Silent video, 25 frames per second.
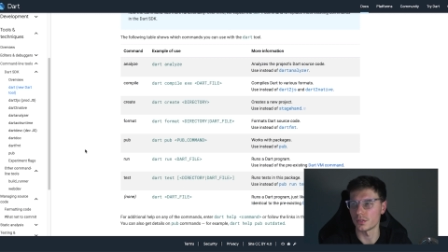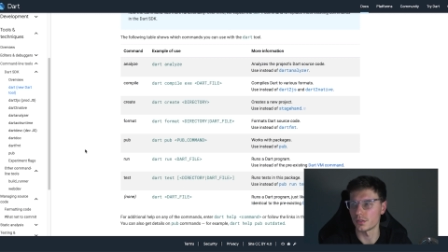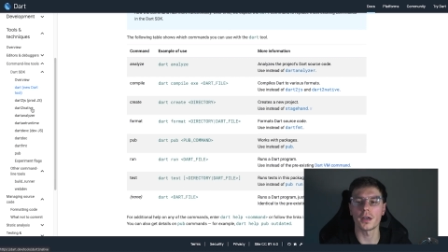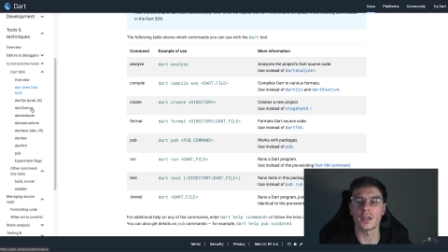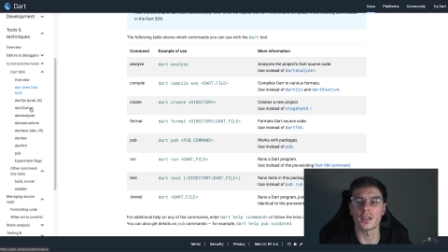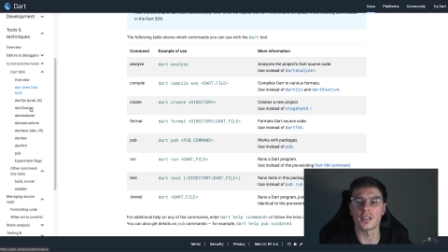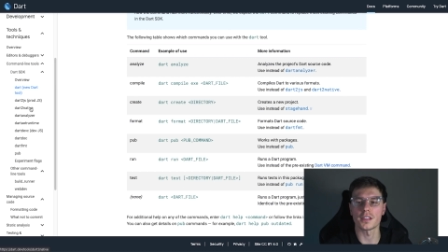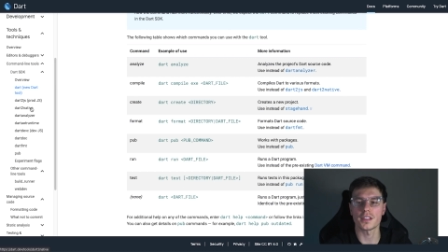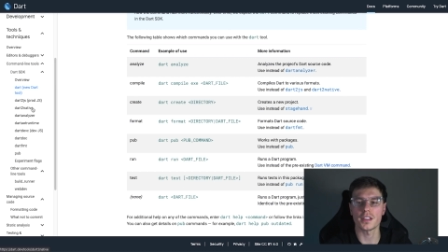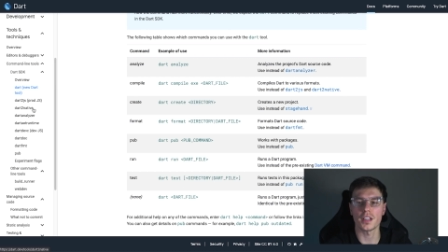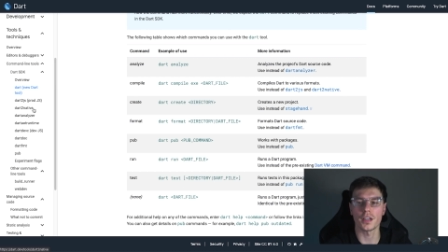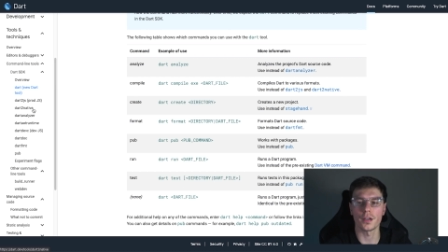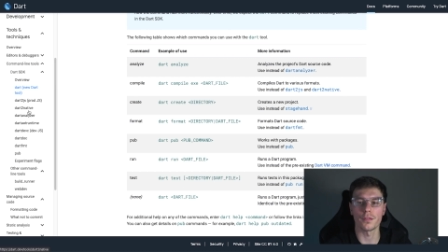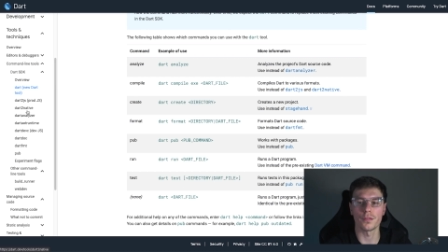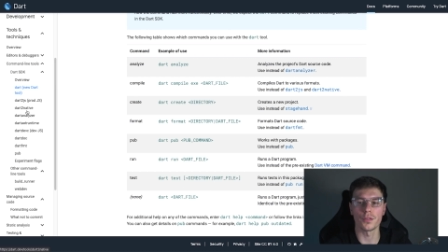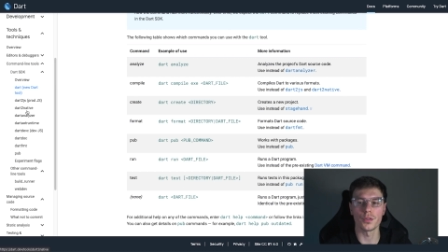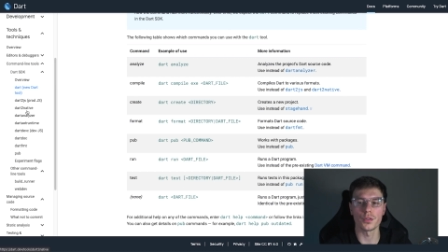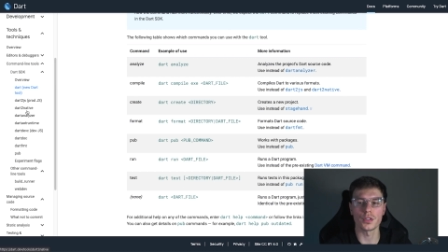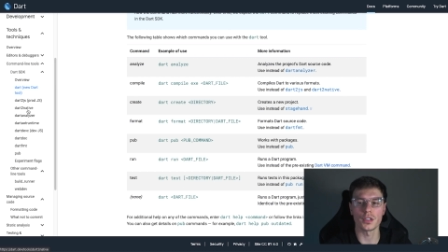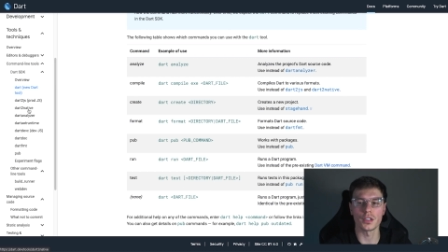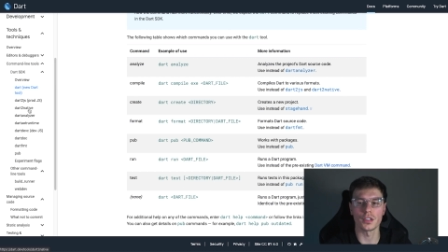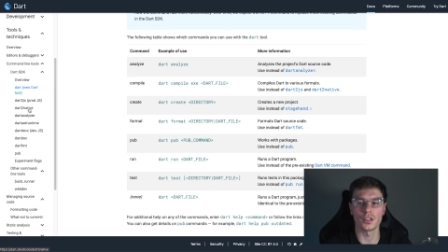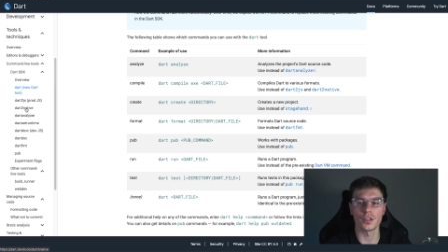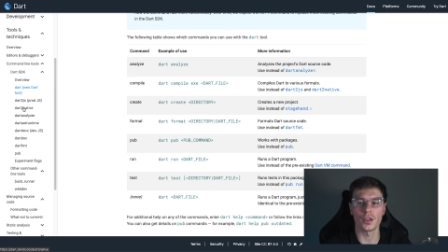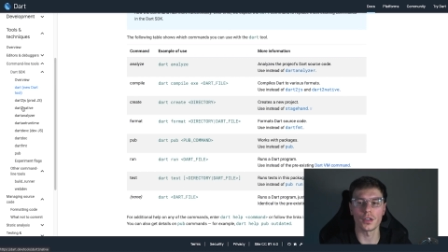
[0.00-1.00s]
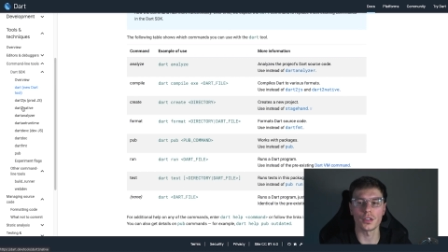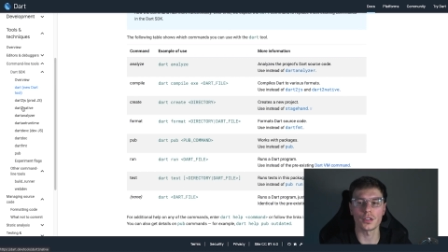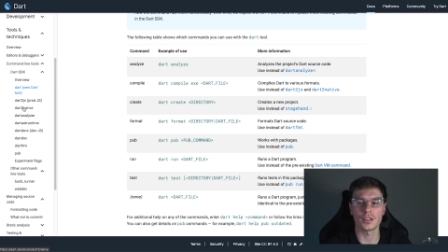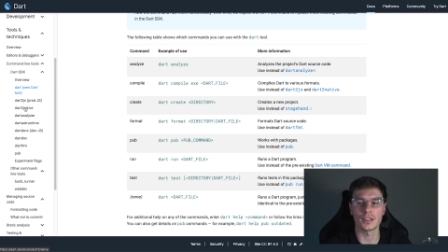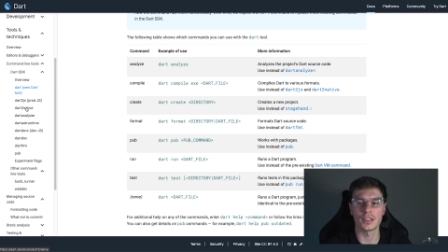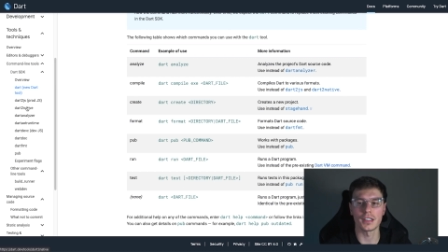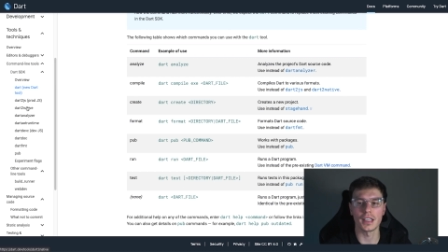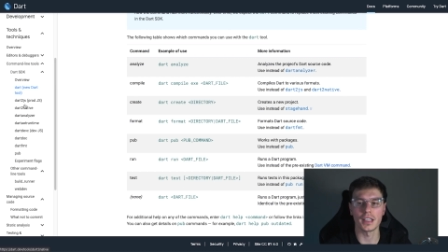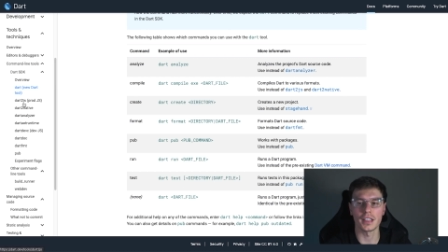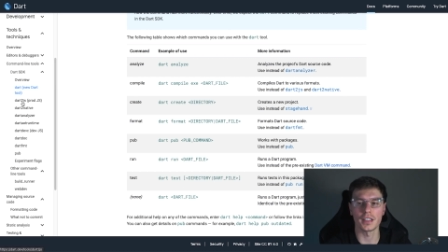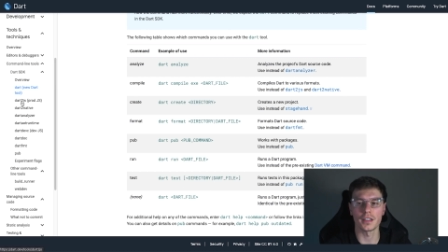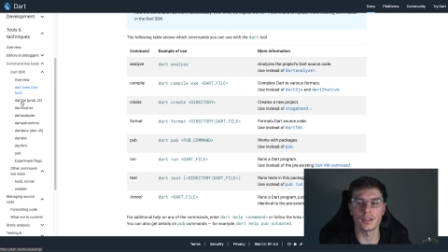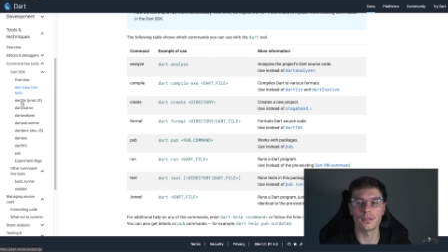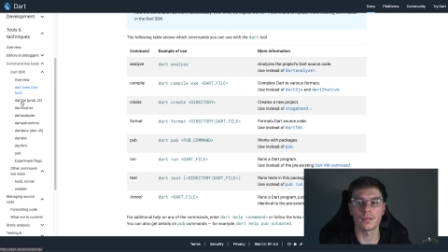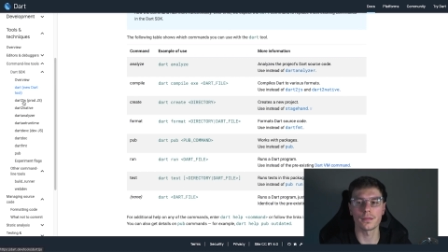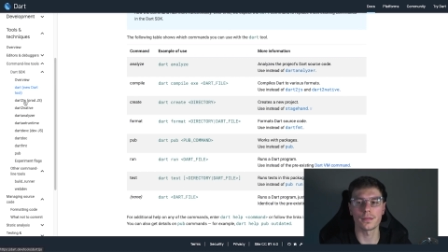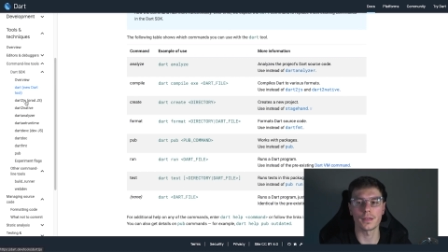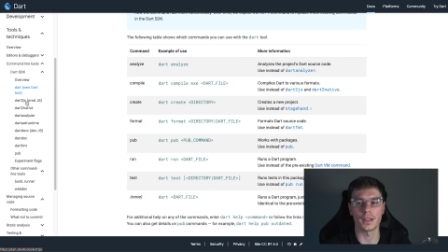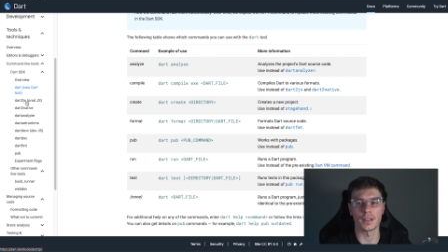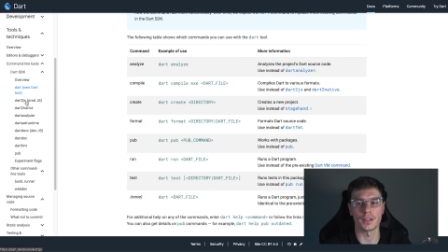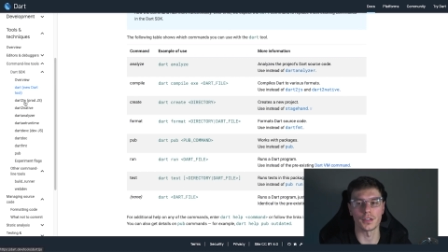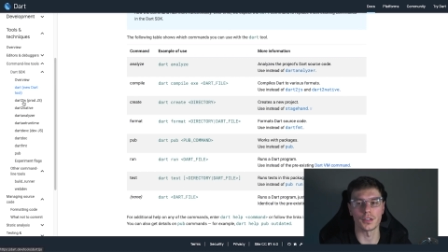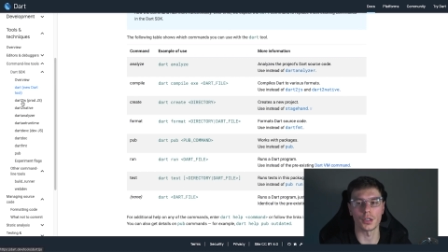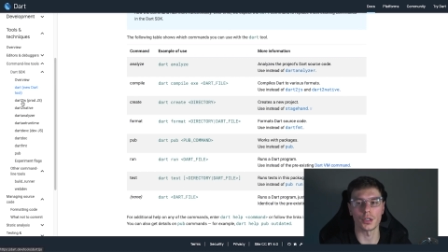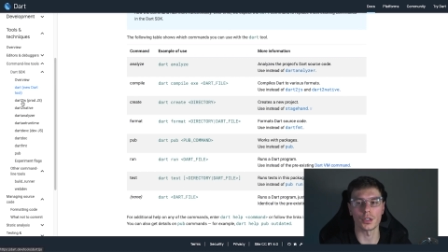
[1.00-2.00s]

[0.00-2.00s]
But instead of using Dart native and